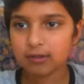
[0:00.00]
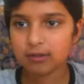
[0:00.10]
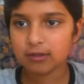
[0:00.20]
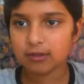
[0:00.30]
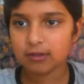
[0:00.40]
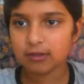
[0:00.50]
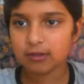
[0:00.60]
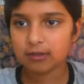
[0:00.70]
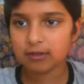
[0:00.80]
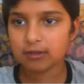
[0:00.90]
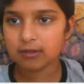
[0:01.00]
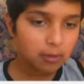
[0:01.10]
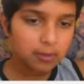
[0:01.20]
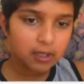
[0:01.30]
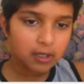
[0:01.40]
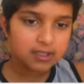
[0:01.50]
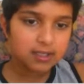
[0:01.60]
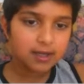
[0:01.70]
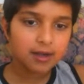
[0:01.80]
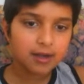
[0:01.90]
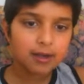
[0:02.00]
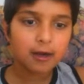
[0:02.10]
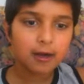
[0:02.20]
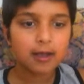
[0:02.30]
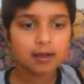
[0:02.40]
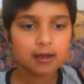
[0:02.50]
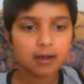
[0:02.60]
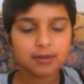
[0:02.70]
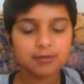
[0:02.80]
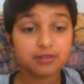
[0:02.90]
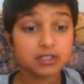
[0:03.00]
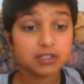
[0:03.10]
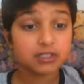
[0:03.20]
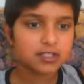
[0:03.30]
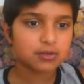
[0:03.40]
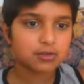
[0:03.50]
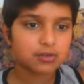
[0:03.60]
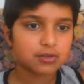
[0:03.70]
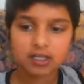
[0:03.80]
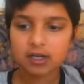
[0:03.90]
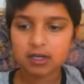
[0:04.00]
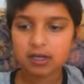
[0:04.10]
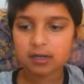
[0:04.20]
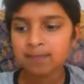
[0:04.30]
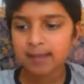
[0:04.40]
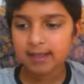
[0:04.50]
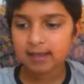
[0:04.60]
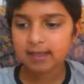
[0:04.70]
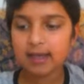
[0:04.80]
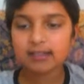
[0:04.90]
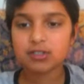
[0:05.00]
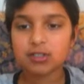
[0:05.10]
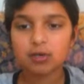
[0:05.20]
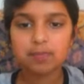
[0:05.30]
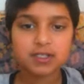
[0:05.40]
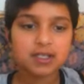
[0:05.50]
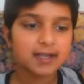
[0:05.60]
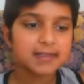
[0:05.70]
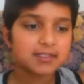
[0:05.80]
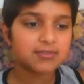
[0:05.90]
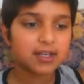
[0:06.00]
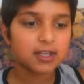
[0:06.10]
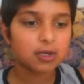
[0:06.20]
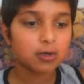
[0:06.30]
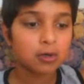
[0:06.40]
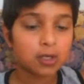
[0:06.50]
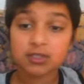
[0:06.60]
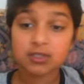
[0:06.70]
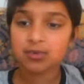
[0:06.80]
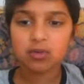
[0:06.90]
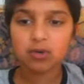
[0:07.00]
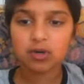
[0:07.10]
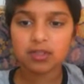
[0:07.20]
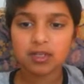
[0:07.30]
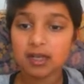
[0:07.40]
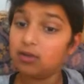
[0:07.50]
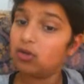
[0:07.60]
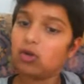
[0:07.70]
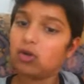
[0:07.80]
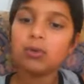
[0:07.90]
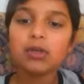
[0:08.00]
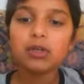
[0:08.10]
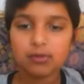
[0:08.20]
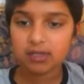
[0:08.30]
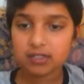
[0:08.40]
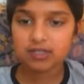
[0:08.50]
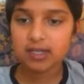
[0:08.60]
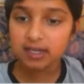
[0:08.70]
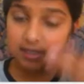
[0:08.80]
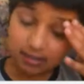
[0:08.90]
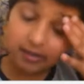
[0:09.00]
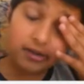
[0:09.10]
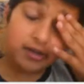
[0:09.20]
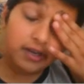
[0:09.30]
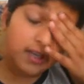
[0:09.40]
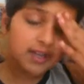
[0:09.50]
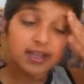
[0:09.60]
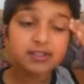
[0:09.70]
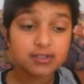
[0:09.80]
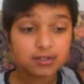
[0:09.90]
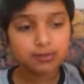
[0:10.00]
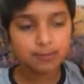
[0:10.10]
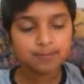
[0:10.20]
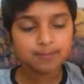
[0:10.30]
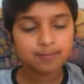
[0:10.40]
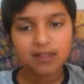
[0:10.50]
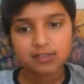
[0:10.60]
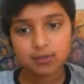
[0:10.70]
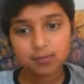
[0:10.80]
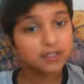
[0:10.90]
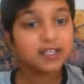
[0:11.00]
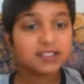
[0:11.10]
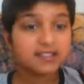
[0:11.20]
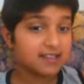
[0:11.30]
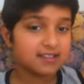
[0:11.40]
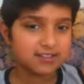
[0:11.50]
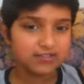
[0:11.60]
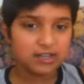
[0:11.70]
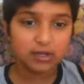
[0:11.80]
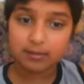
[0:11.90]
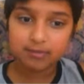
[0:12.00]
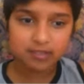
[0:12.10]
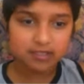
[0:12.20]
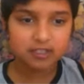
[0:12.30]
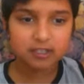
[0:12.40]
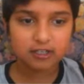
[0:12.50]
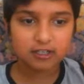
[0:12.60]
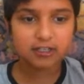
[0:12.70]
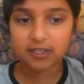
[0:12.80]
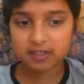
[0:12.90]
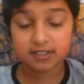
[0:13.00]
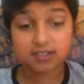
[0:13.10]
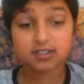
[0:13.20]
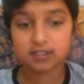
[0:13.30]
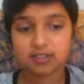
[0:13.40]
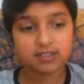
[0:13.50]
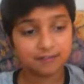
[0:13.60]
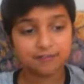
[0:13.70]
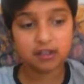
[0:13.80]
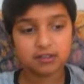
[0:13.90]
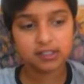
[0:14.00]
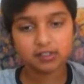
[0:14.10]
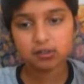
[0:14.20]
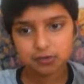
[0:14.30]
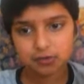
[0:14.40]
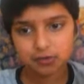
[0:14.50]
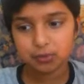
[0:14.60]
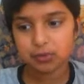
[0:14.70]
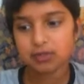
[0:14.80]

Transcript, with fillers: the free Roblox, I mean free Jurassic World gear. And yeah, so please like the video. It's really worth it. I know you guys are getting gonna get it soon. So please like this video. I mean, this is not clickbait. This is definitely true.